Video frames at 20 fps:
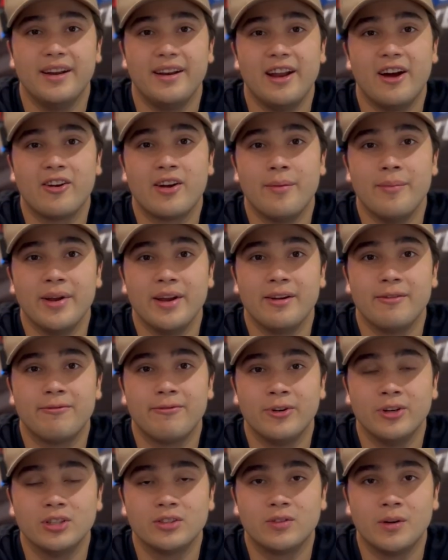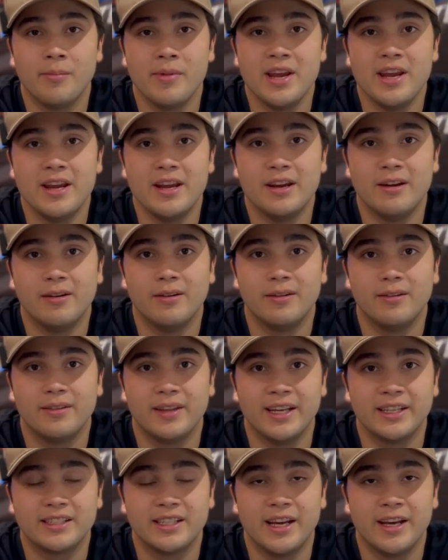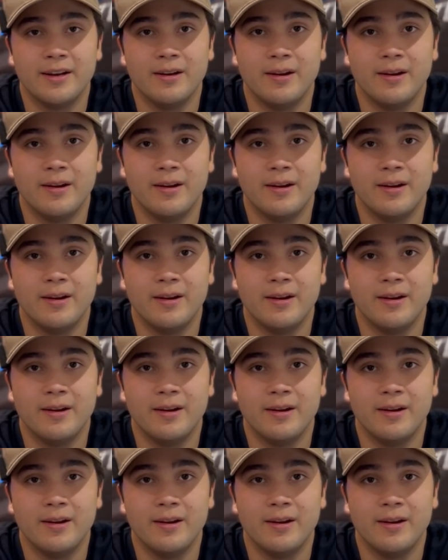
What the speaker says: Now coming in first from E, they said,